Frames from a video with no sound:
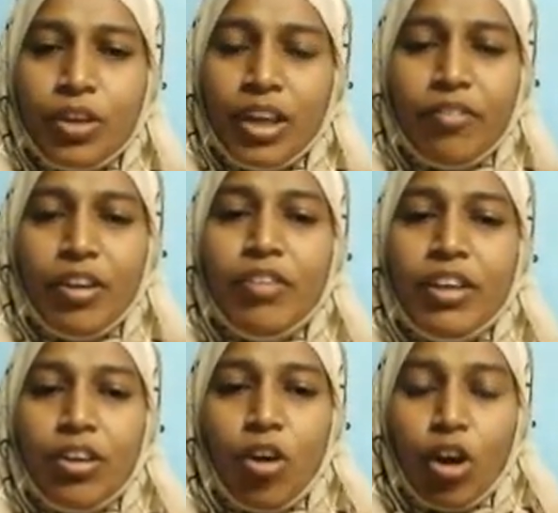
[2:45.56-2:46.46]
Okay, when
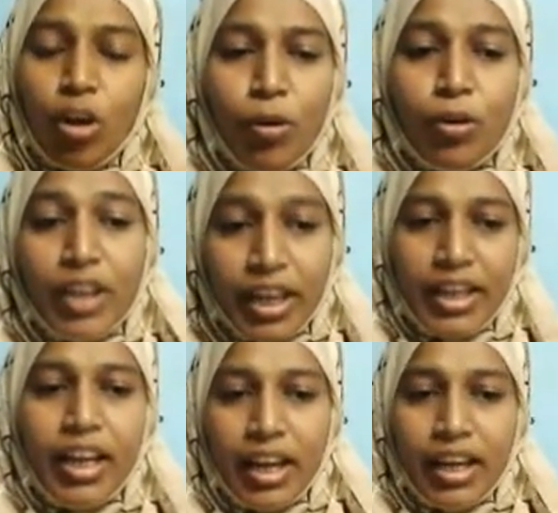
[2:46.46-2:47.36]
we talk about
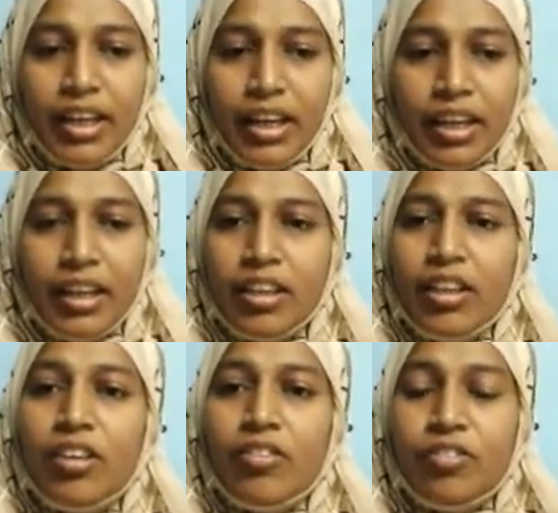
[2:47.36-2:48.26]
data handling,
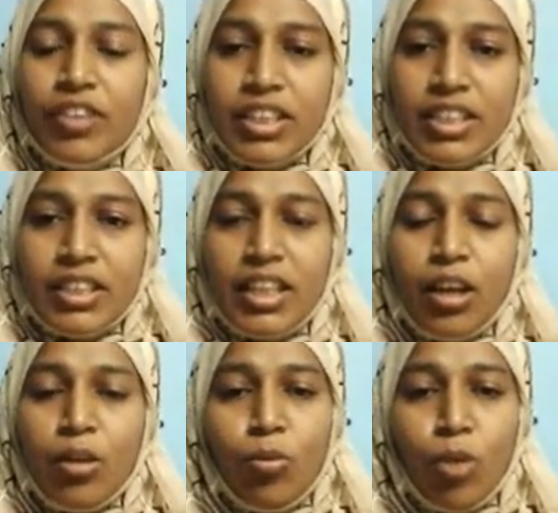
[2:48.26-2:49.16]
first
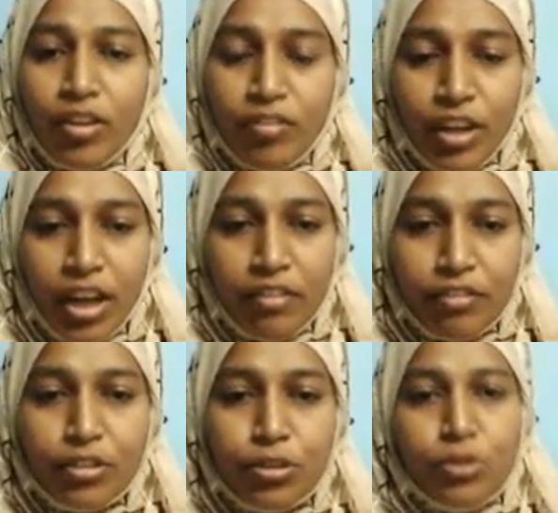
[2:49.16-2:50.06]
thing what we
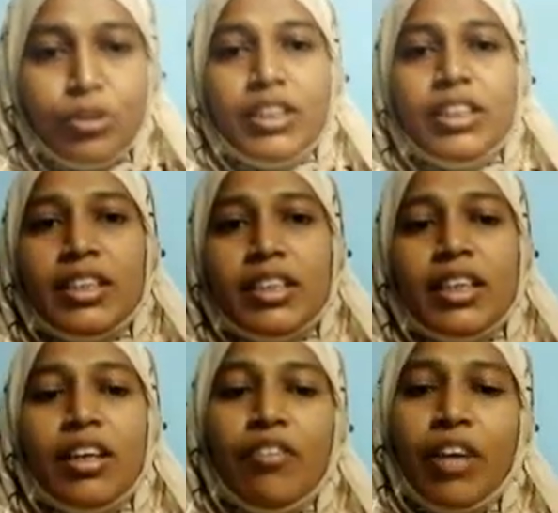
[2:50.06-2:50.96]
have to do is
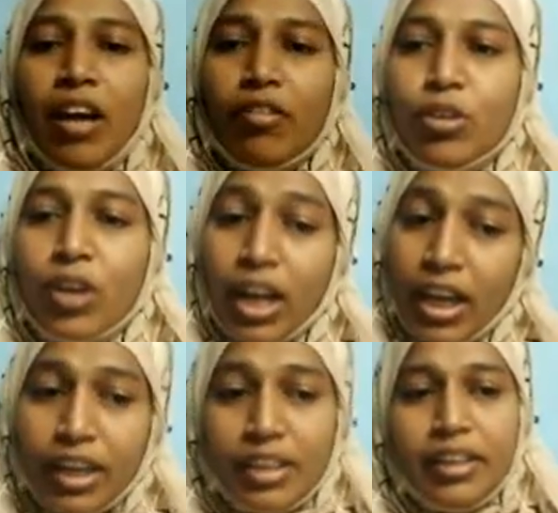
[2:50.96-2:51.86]
we have to
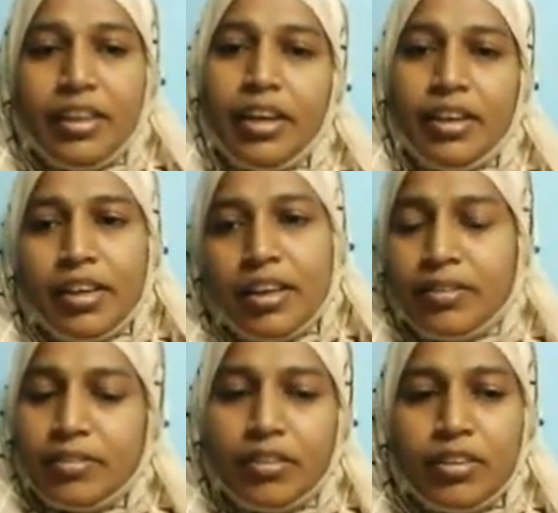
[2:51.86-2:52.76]
collect the
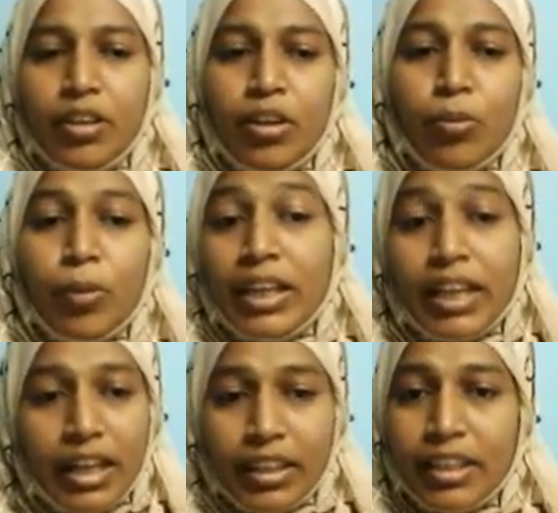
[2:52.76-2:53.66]
data. While
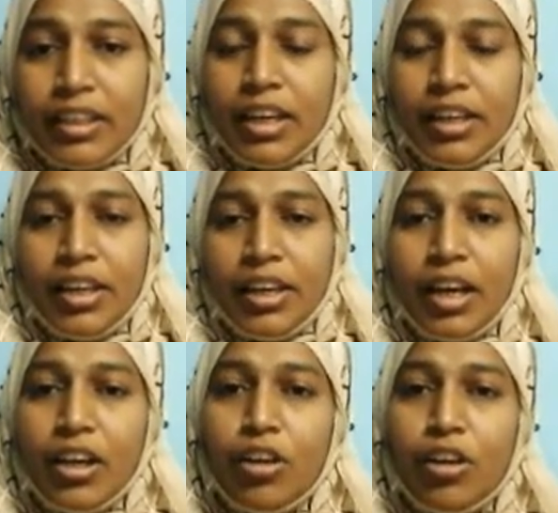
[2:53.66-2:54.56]
collecting
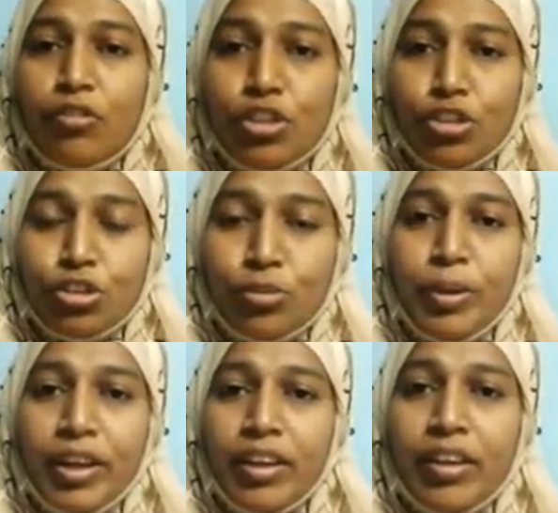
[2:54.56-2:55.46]
data, we should
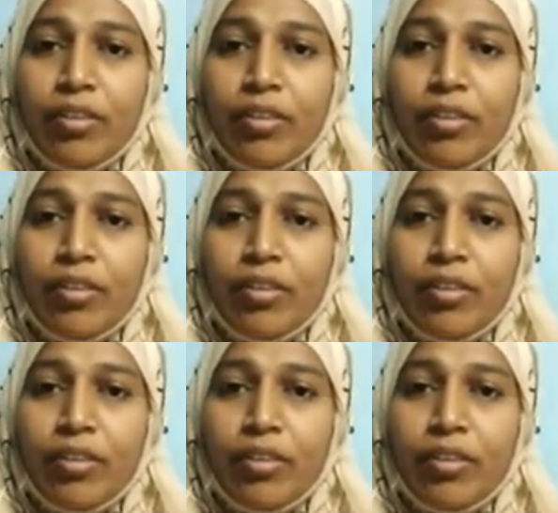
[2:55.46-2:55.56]
be